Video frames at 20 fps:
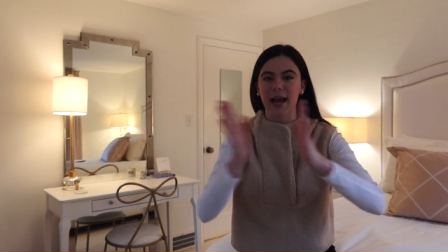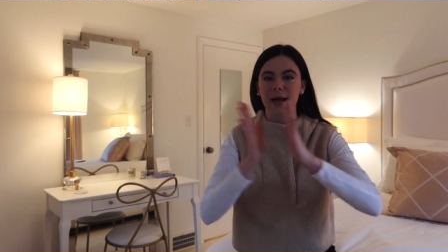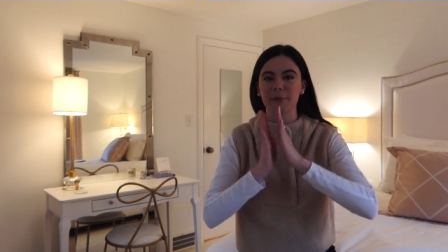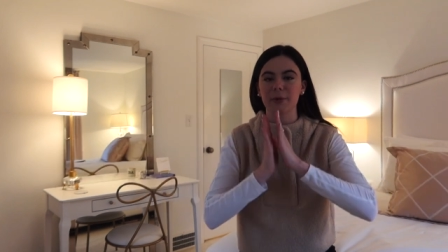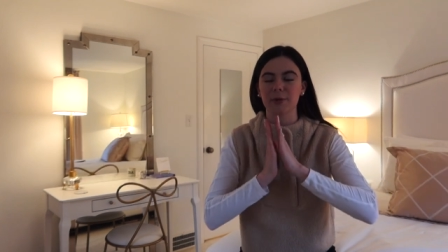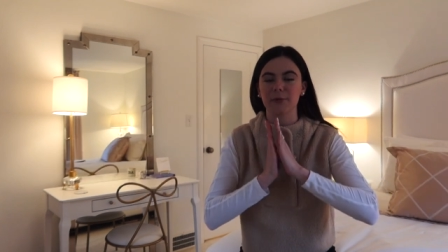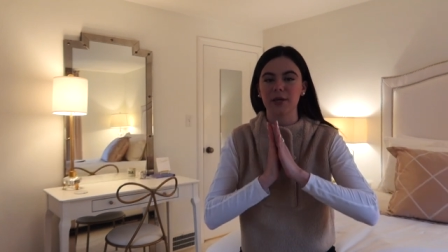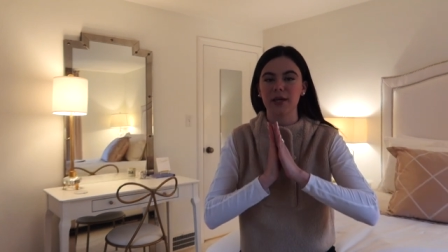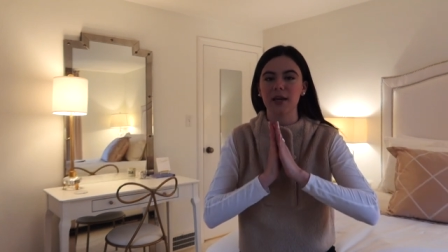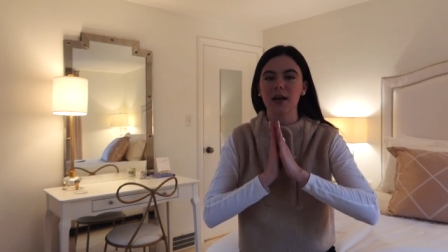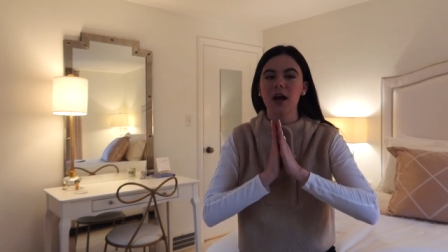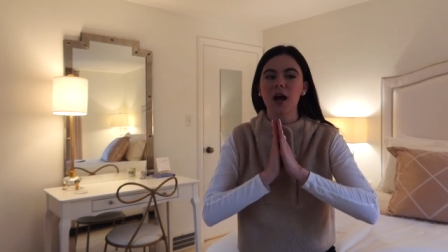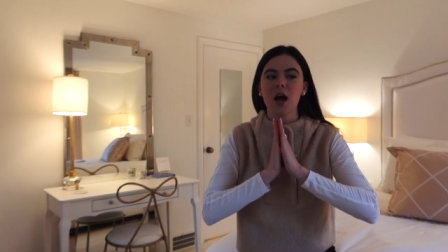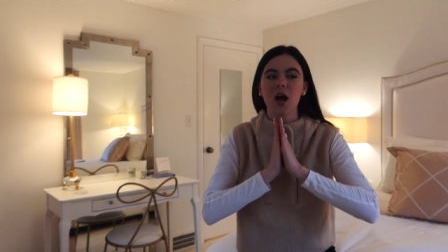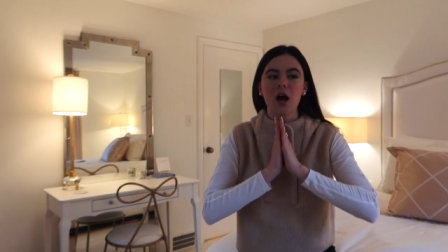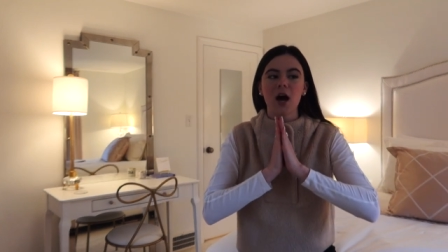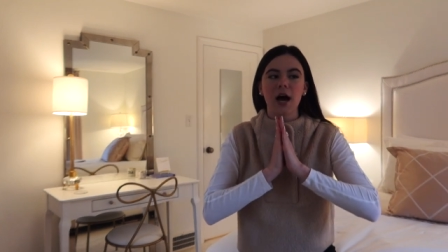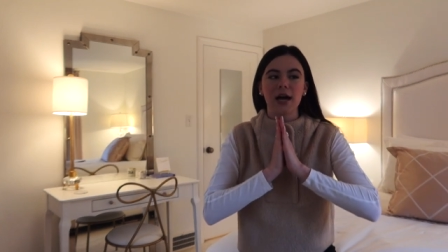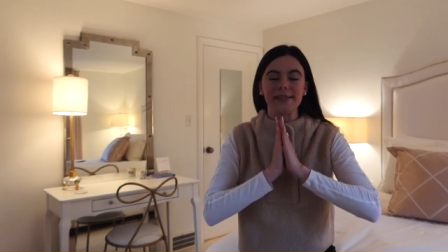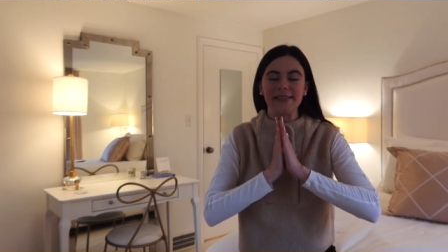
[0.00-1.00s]
I'm going to be
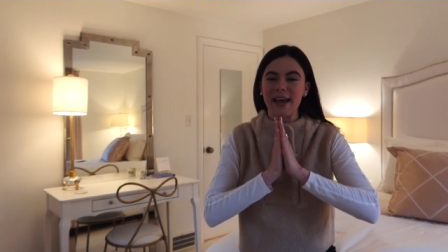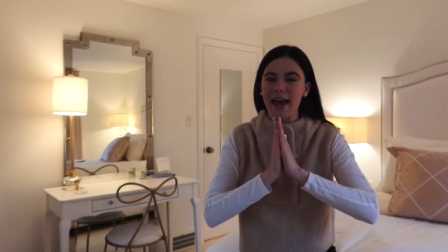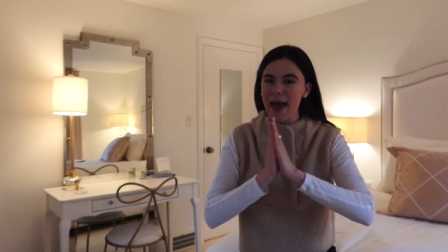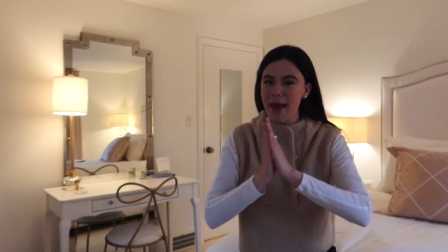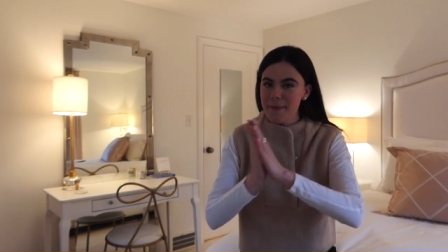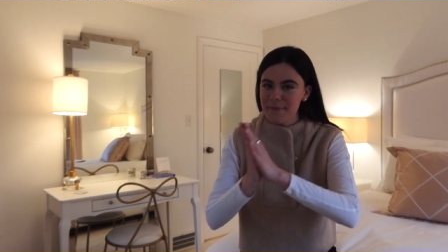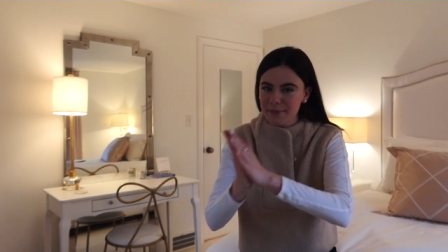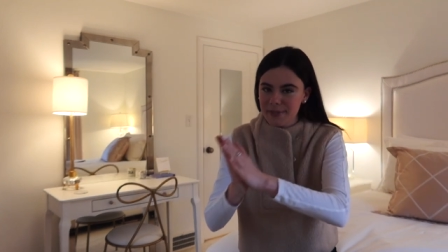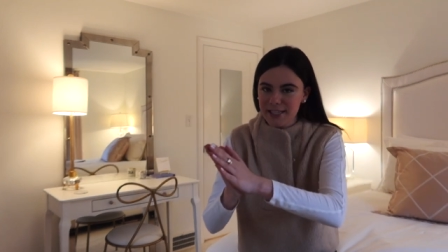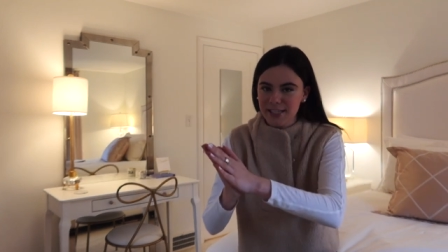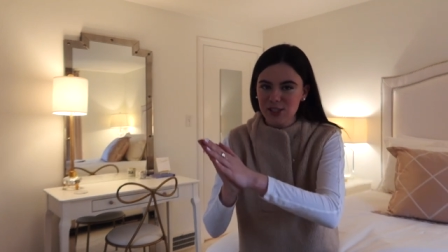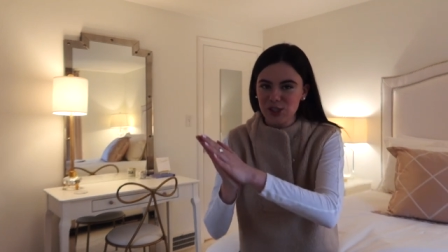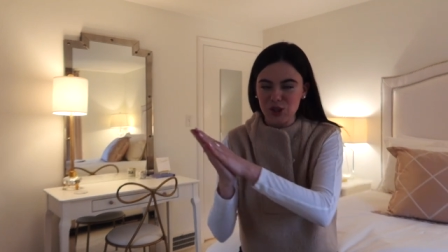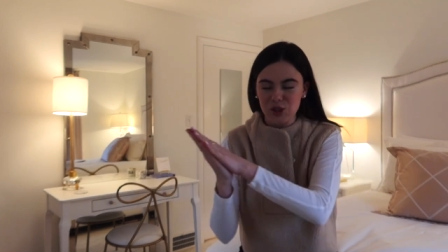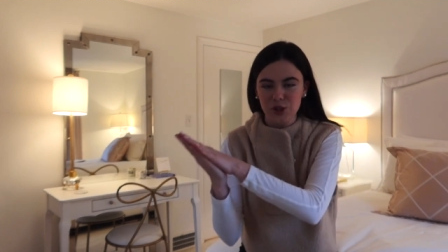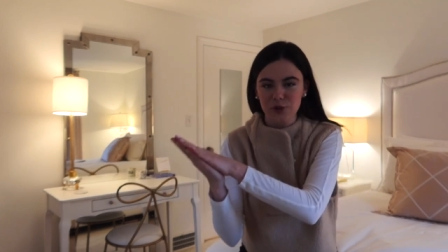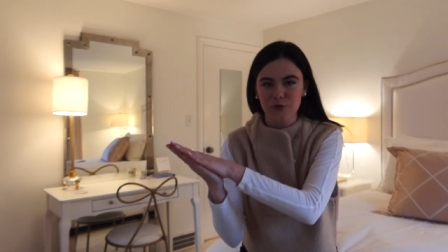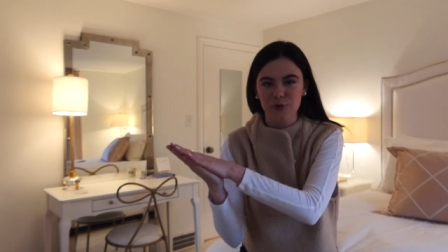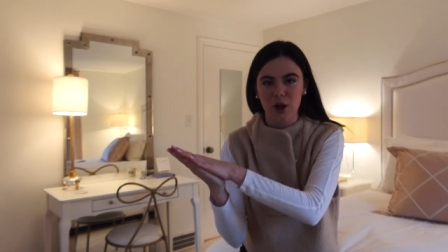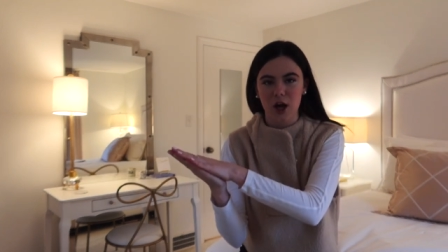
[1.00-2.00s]
attempting
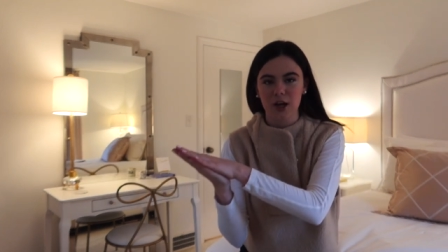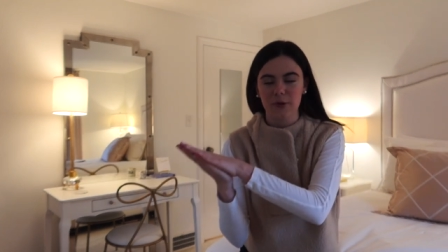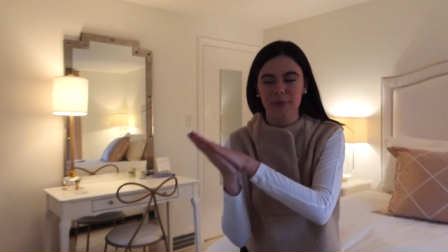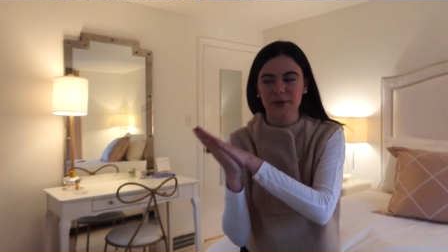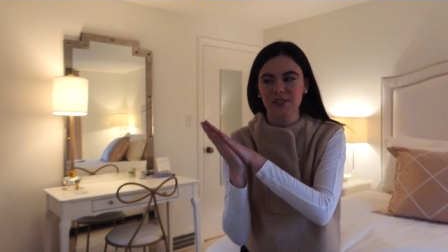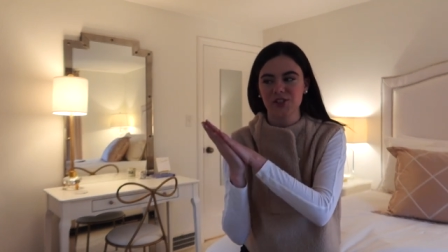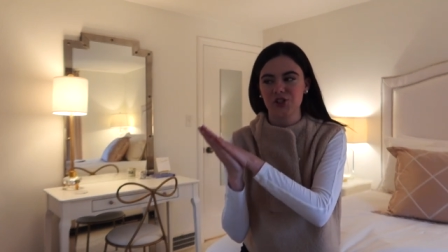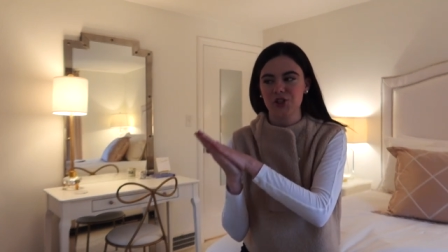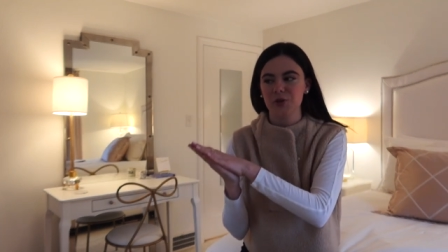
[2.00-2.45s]
to do Vlogmas.